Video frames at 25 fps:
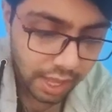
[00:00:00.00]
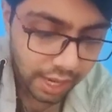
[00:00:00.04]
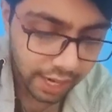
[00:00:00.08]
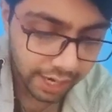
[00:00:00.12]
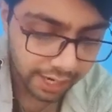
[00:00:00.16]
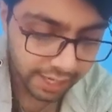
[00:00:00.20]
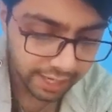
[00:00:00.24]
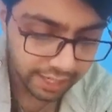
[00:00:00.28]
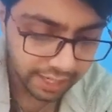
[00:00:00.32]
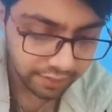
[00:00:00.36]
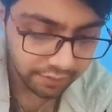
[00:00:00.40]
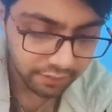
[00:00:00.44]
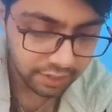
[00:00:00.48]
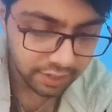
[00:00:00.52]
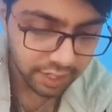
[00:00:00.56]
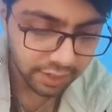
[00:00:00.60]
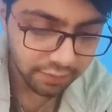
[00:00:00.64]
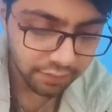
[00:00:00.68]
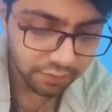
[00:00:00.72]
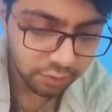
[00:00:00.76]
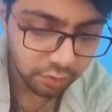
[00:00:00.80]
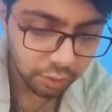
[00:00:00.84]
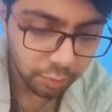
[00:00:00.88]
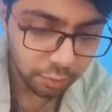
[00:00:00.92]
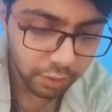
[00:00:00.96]
And yeah, we
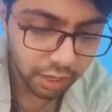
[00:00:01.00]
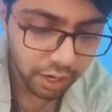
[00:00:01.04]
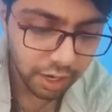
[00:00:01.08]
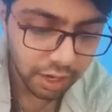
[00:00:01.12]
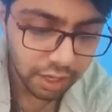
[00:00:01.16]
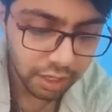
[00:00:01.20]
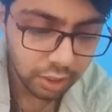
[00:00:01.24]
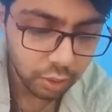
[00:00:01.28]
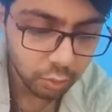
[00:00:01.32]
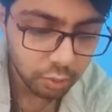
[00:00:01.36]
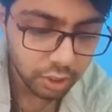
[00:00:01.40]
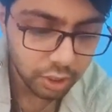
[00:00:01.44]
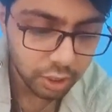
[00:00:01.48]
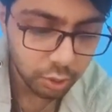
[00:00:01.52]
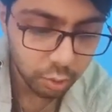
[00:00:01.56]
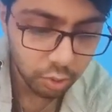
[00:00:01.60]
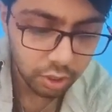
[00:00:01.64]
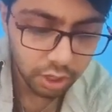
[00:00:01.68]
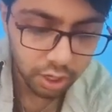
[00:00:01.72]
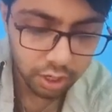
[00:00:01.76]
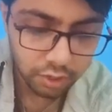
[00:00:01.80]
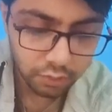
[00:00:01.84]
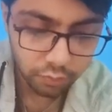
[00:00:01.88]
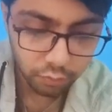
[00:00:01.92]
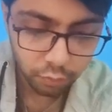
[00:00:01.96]
have from class 1 to
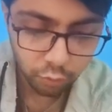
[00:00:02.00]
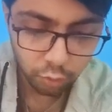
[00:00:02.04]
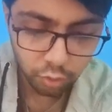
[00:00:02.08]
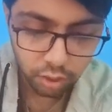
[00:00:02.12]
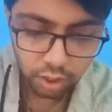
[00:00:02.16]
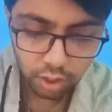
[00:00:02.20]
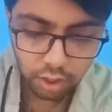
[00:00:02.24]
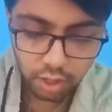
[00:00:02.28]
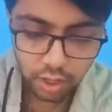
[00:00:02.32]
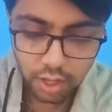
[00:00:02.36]
class 4.